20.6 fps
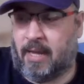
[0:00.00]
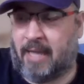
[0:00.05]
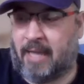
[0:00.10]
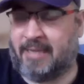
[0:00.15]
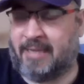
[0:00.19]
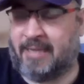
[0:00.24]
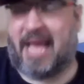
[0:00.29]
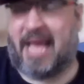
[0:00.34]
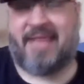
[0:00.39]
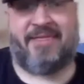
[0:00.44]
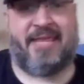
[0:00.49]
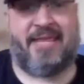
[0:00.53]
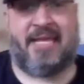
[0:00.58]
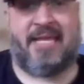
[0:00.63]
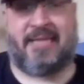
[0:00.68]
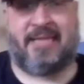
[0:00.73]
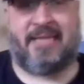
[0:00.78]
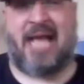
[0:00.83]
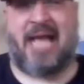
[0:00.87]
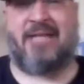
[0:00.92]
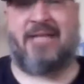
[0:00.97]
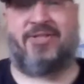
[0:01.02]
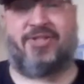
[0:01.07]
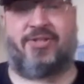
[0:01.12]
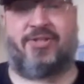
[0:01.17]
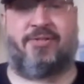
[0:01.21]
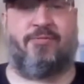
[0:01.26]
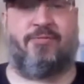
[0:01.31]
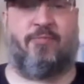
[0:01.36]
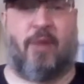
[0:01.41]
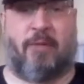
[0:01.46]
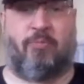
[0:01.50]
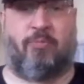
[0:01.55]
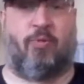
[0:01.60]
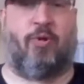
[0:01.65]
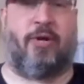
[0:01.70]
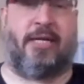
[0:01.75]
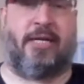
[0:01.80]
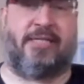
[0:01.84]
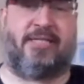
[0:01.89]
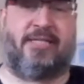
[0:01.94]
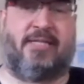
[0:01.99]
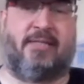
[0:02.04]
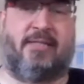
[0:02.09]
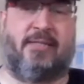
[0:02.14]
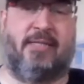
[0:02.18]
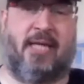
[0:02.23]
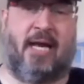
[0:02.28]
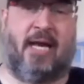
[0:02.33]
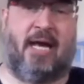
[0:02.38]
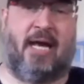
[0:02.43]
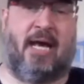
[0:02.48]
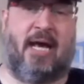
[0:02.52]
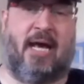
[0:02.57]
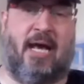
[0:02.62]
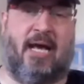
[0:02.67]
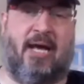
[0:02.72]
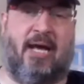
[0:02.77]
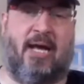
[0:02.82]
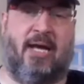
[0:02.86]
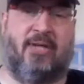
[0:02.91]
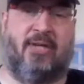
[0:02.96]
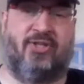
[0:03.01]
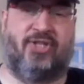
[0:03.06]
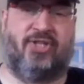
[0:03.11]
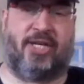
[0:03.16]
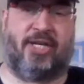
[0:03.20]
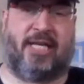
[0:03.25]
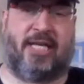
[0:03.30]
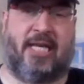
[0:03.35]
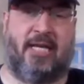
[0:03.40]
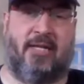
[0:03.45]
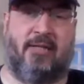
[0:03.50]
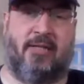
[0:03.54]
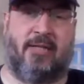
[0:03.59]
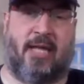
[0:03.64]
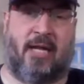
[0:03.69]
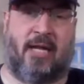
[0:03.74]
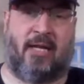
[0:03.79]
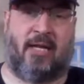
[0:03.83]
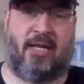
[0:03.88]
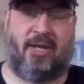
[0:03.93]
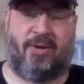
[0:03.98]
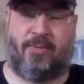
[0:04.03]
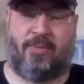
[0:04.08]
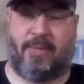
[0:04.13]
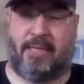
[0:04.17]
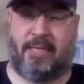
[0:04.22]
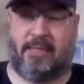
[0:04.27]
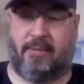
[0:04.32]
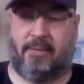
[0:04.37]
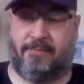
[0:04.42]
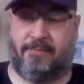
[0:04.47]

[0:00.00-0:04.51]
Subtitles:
and I think that's what worries Shaquille a little bit.